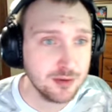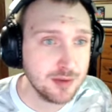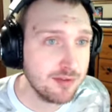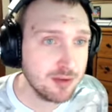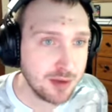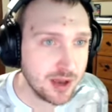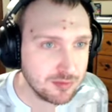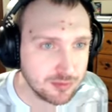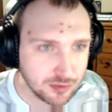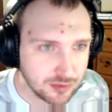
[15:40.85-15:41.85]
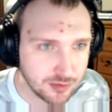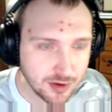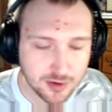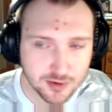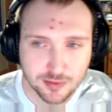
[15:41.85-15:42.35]
having Paddleford
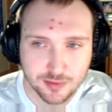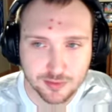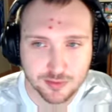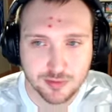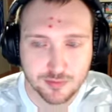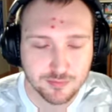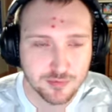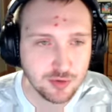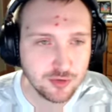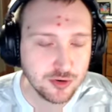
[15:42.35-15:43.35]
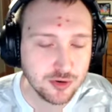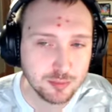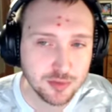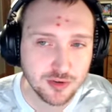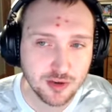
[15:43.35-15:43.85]
start in the future
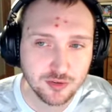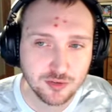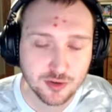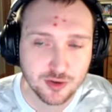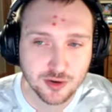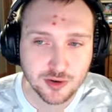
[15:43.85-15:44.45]
potentially, or